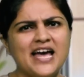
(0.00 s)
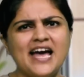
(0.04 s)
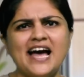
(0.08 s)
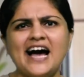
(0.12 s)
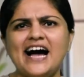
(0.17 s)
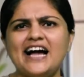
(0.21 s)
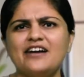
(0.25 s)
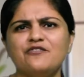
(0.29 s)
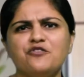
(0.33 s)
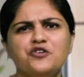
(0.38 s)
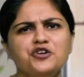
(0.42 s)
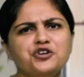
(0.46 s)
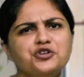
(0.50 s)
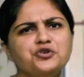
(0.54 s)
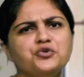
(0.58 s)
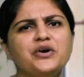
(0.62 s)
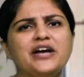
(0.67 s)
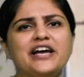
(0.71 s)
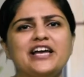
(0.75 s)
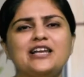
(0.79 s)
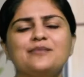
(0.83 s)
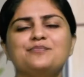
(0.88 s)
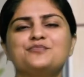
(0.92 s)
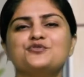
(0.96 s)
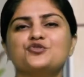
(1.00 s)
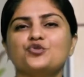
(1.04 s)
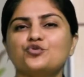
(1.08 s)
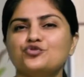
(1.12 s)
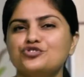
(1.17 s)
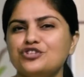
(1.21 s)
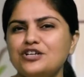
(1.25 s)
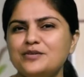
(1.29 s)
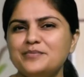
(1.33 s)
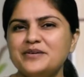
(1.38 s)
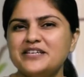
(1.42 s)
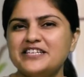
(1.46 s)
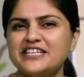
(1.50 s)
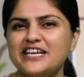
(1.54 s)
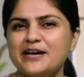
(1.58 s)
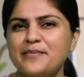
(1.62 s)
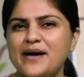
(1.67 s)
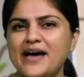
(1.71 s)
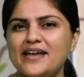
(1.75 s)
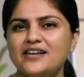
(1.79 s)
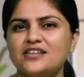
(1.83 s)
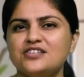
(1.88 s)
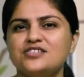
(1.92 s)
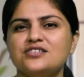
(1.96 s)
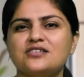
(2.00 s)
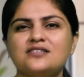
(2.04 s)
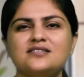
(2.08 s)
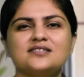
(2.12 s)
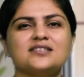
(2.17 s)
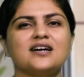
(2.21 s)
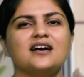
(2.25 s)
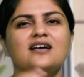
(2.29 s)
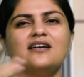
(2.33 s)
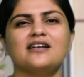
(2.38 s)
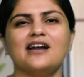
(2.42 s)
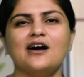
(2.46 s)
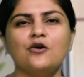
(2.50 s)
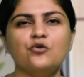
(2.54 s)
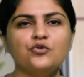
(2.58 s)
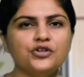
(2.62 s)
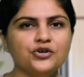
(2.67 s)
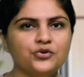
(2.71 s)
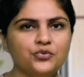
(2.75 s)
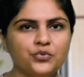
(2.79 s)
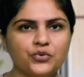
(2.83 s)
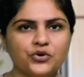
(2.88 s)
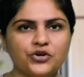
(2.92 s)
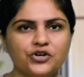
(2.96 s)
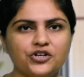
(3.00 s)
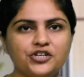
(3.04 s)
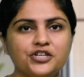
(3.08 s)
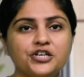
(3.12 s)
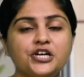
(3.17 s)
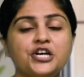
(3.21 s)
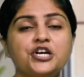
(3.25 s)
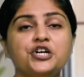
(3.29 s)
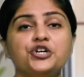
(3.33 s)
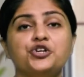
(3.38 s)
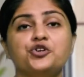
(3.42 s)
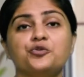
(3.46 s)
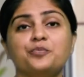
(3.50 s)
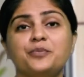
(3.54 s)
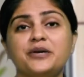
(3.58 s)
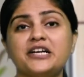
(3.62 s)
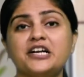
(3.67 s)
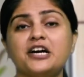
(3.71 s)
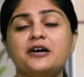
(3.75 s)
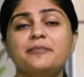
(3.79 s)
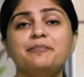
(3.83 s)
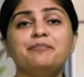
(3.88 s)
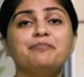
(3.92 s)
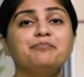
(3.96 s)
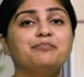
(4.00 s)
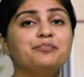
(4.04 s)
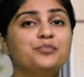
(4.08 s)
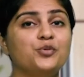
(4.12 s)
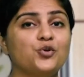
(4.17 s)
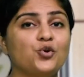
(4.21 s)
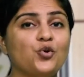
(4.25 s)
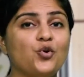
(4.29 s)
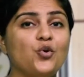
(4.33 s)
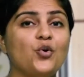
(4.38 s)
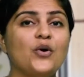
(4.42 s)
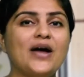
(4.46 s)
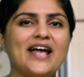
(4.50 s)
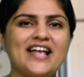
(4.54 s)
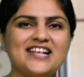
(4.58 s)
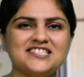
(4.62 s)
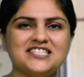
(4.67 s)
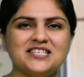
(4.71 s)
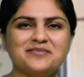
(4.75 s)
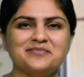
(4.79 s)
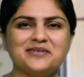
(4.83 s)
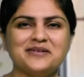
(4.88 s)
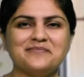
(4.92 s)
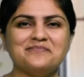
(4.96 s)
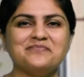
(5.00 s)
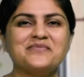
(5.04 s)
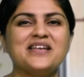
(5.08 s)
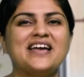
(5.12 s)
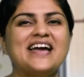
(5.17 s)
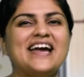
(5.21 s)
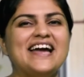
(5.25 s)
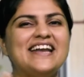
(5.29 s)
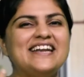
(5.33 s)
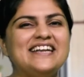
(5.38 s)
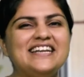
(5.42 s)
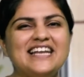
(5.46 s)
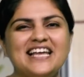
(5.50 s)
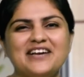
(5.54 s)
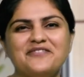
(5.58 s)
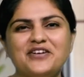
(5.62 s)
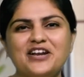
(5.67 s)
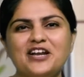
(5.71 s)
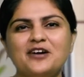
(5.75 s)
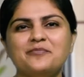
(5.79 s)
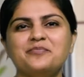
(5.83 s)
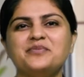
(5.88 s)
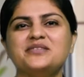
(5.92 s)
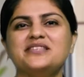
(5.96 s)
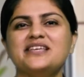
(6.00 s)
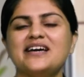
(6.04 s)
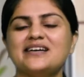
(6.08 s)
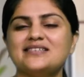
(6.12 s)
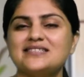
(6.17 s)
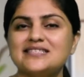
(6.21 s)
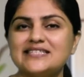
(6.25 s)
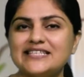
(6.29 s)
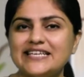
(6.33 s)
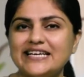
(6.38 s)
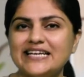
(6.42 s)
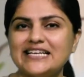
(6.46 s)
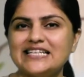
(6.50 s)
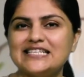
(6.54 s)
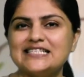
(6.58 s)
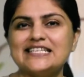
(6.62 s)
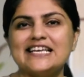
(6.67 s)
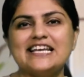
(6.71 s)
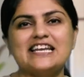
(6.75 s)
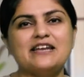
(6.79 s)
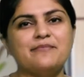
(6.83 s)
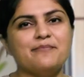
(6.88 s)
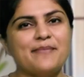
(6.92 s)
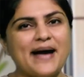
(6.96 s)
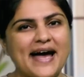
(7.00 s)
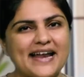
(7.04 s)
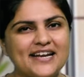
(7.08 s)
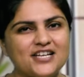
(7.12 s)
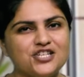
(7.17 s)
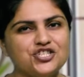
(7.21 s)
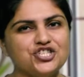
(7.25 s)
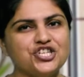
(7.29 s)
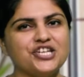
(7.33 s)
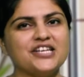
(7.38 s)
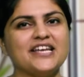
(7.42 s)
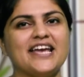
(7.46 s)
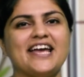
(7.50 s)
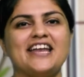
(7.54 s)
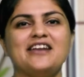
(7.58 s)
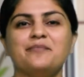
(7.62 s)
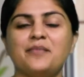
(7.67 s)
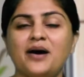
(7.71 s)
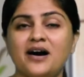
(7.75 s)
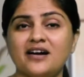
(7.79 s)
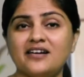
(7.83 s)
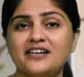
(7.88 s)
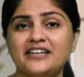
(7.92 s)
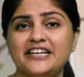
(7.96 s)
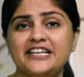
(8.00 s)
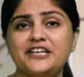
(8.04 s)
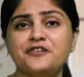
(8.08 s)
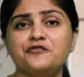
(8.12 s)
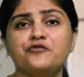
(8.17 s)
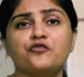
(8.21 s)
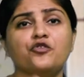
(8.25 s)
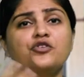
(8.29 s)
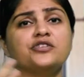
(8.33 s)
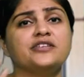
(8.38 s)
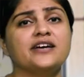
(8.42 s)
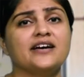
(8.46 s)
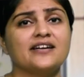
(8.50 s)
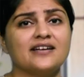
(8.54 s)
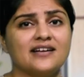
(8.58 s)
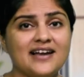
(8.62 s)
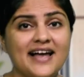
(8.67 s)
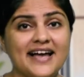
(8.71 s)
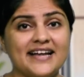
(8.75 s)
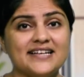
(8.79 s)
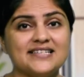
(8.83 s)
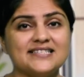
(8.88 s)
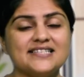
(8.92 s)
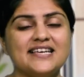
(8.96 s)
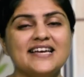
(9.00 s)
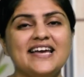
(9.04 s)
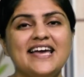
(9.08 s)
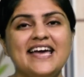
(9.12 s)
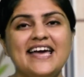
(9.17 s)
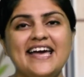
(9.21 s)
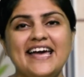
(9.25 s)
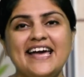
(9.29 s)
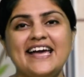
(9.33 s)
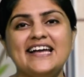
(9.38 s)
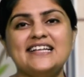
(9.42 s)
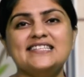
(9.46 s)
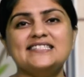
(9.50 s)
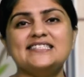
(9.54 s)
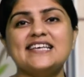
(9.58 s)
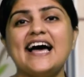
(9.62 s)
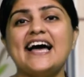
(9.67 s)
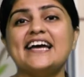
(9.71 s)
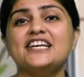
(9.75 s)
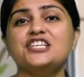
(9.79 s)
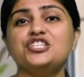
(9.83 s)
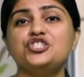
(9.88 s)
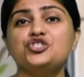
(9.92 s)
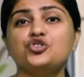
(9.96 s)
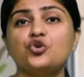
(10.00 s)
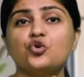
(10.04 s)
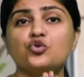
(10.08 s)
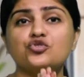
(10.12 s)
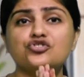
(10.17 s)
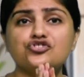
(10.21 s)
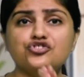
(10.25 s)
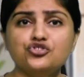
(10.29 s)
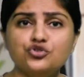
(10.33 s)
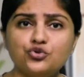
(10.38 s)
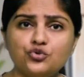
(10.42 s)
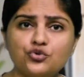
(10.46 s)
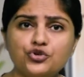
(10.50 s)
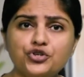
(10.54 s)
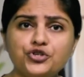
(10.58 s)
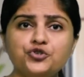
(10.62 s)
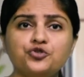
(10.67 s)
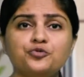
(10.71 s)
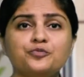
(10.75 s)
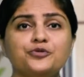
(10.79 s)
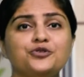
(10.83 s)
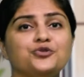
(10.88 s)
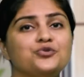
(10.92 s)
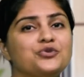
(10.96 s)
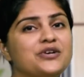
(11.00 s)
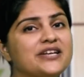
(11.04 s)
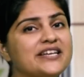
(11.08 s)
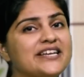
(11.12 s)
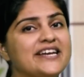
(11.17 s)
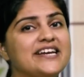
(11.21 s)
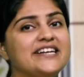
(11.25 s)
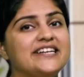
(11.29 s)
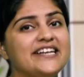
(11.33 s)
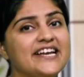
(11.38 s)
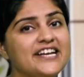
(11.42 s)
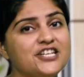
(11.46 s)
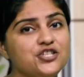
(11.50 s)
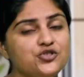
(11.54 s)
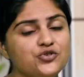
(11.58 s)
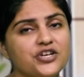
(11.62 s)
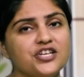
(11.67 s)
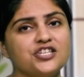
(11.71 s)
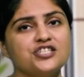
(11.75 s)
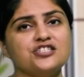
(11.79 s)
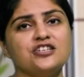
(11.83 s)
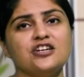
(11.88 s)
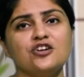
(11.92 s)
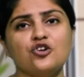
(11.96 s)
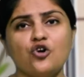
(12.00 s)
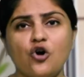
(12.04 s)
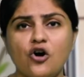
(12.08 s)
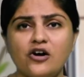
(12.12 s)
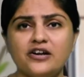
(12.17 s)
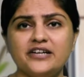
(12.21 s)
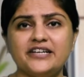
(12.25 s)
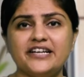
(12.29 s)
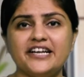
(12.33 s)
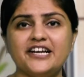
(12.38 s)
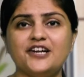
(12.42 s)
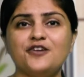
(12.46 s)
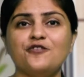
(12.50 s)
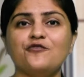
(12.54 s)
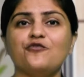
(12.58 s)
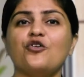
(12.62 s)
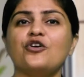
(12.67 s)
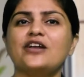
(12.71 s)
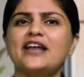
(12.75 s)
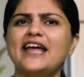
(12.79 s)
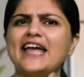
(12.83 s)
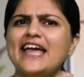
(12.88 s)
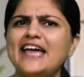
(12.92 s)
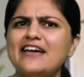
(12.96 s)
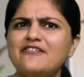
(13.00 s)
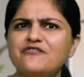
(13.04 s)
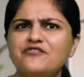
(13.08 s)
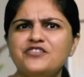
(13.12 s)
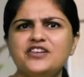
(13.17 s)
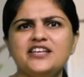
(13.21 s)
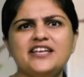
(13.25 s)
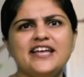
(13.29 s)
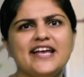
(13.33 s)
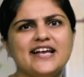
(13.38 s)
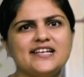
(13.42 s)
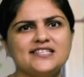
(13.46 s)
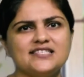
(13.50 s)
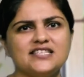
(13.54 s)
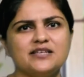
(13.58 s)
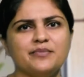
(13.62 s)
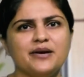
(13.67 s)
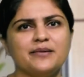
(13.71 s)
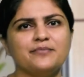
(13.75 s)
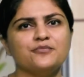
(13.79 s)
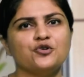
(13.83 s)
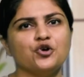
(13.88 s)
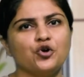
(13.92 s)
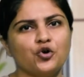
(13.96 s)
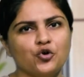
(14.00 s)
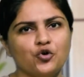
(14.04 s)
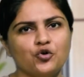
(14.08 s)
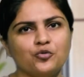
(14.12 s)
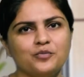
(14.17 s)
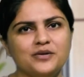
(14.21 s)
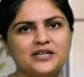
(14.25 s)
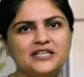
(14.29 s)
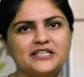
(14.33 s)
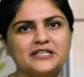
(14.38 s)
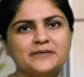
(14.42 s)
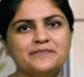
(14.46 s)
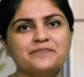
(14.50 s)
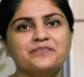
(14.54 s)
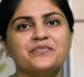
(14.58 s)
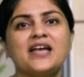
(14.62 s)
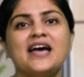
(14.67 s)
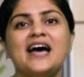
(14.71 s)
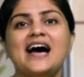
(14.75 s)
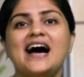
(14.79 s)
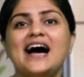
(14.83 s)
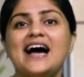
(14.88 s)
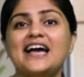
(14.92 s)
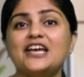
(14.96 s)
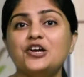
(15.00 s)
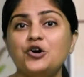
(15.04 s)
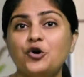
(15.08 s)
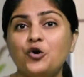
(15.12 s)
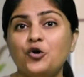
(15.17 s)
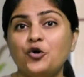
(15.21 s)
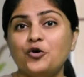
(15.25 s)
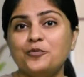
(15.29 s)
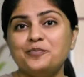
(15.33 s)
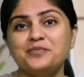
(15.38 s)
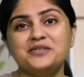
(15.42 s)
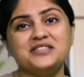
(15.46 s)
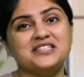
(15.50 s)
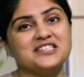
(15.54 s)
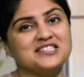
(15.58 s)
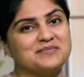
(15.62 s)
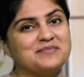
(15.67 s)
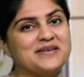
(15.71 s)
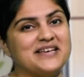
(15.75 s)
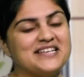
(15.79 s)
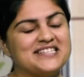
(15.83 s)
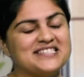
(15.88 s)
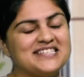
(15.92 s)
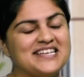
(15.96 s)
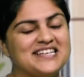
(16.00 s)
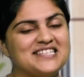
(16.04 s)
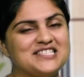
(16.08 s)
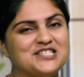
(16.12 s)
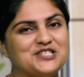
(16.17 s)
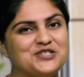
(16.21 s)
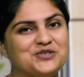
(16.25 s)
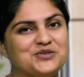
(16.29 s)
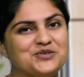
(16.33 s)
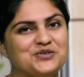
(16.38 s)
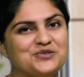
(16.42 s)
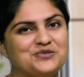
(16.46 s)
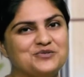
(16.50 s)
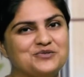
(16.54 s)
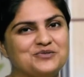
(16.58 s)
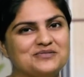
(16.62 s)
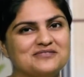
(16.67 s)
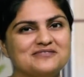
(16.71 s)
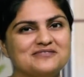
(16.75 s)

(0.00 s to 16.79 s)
I want to help social media managers around the world to become pro SMM and level up their skills in managing and marketing for their clients. Hence, I chose YouTube to create educational content for every SMM globally. I hope this makes sense to you.